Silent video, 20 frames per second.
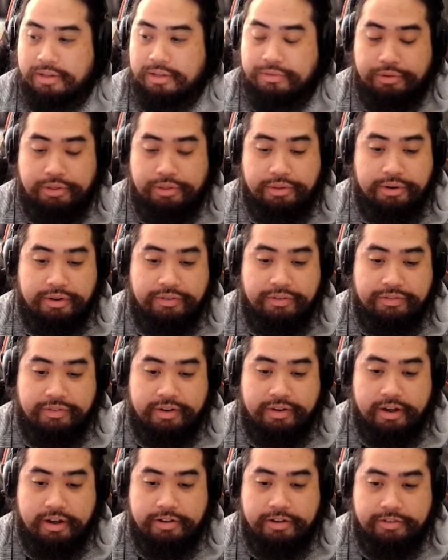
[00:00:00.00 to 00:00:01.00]

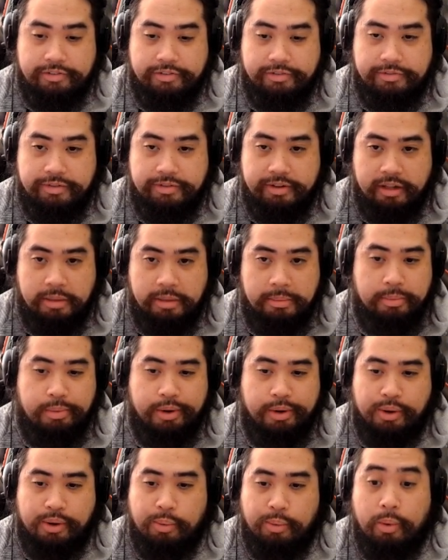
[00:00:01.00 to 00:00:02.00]
35, limit
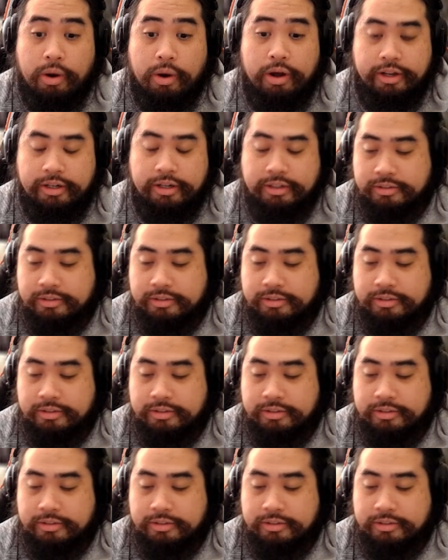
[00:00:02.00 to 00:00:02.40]
break 1. It